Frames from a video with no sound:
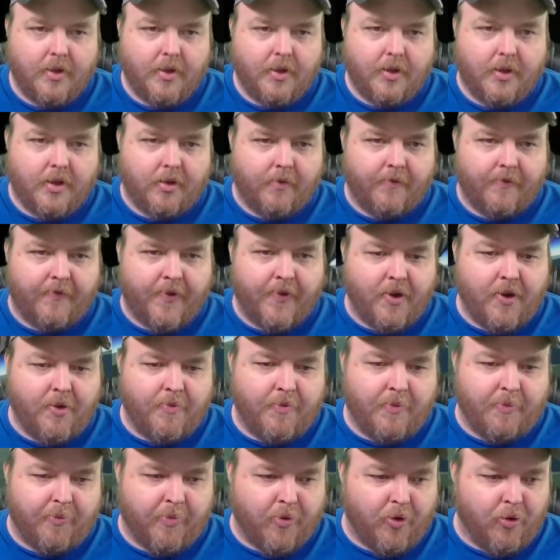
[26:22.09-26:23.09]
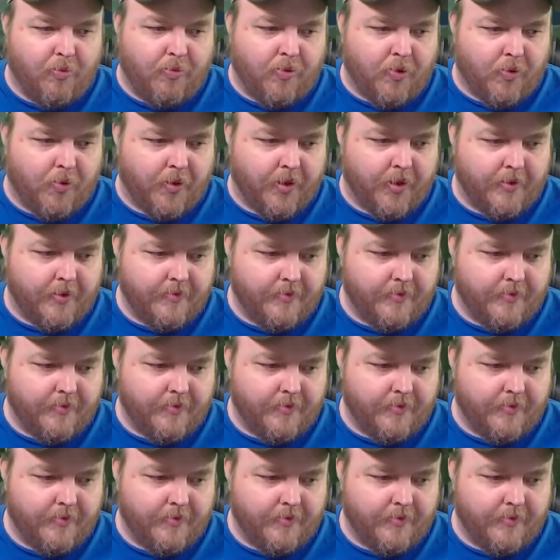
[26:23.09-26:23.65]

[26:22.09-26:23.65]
Confirmed probe core.